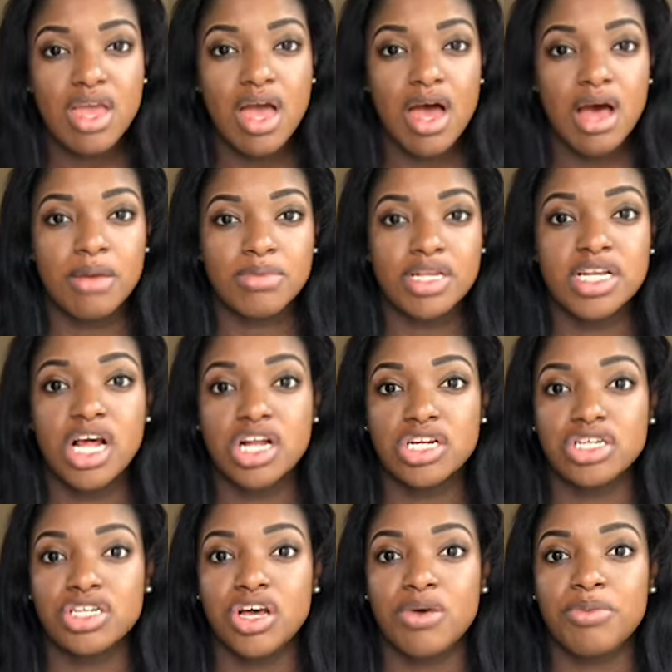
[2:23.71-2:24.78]
The
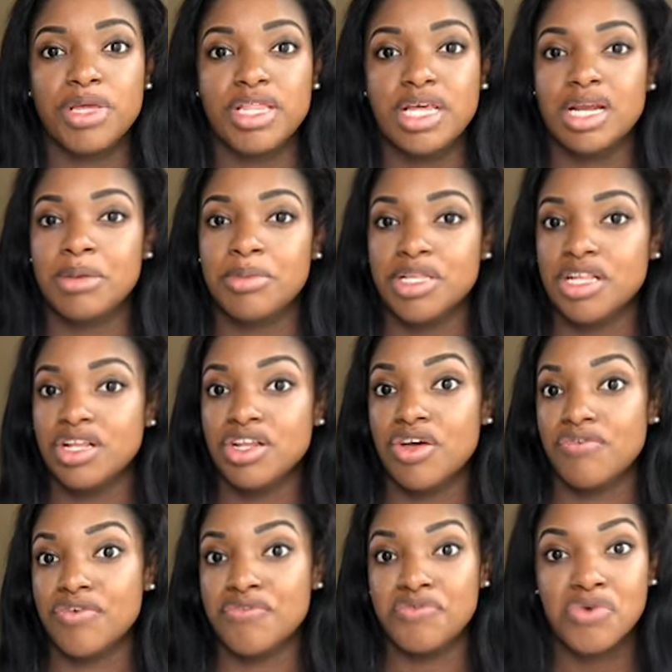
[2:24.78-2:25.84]
doctor told me that I'm a little
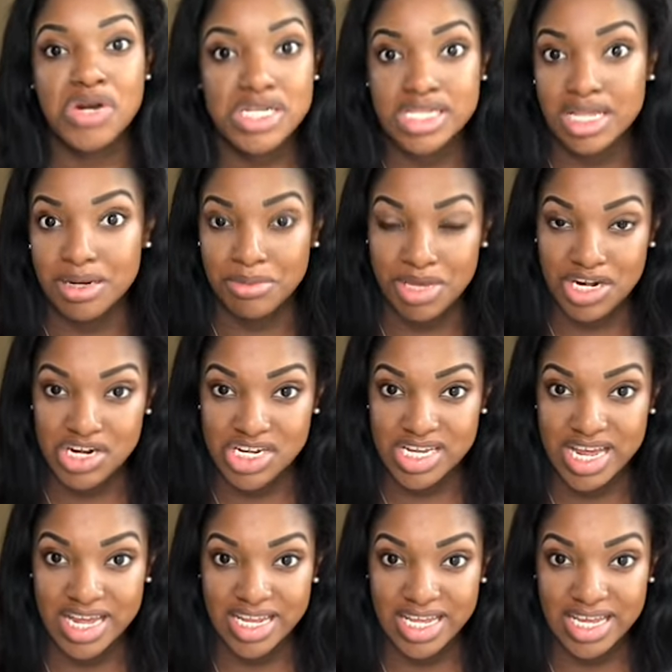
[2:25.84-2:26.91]
over 4 centimeters
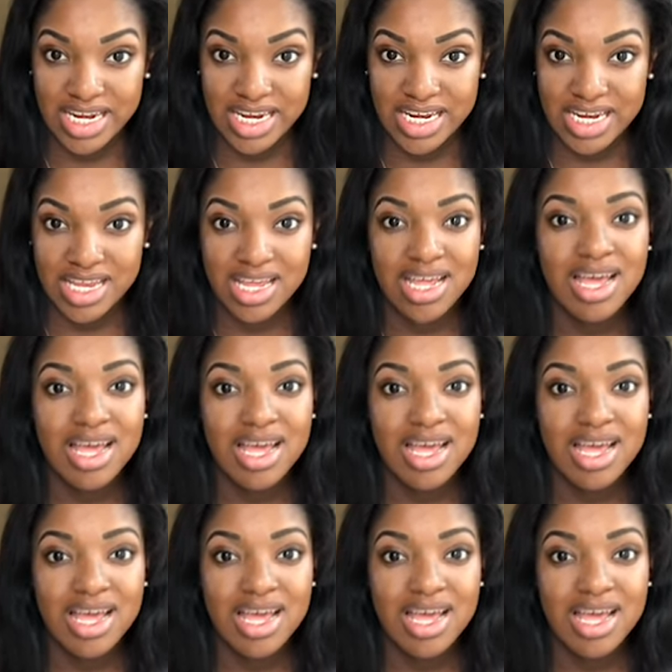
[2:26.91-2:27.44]
dilated.